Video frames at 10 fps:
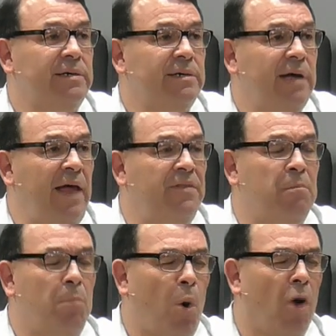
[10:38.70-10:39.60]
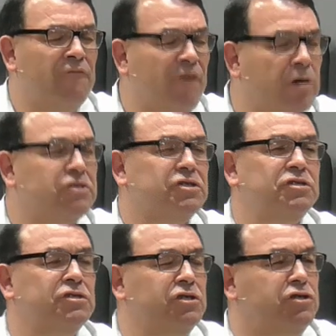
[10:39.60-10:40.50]
And the more
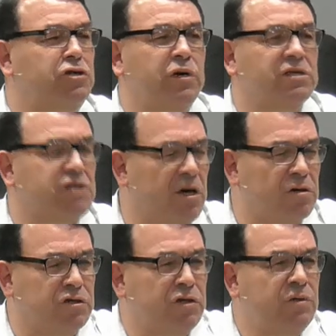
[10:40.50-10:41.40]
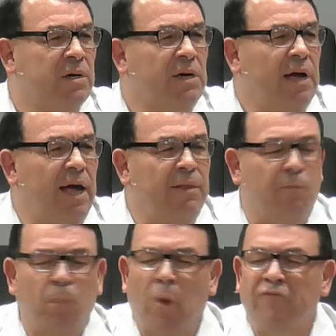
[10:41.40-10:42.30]
verses that you can turn to, and the
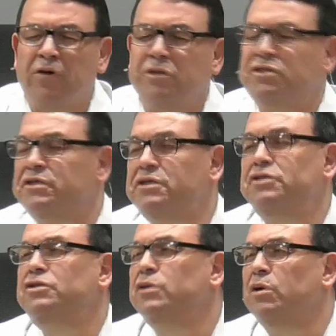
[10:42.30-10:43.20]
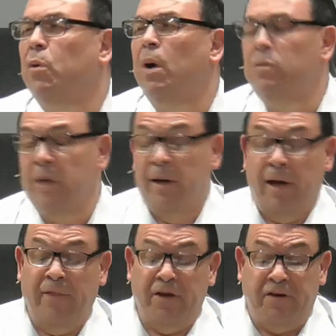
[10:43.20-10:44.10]
more verses that you can quote.
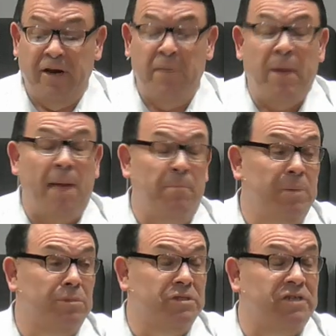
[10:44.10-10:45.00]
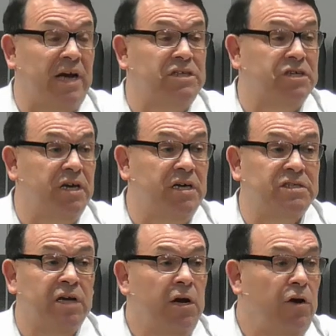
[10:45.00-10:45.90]
And the deal about memorization is
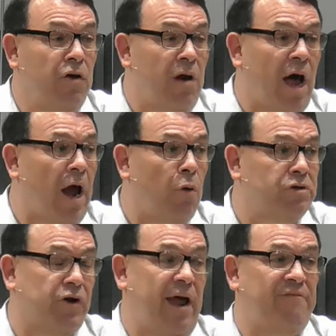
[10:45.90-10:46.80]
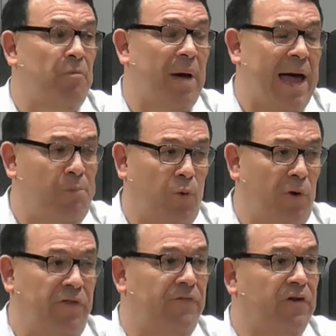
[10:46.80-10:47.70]
you're not always going to have a Bible
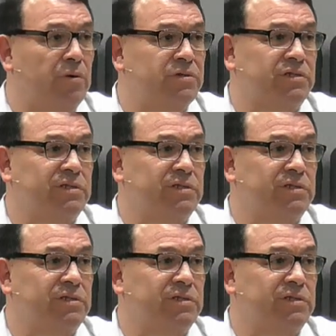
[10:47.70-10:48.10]
with you, folks.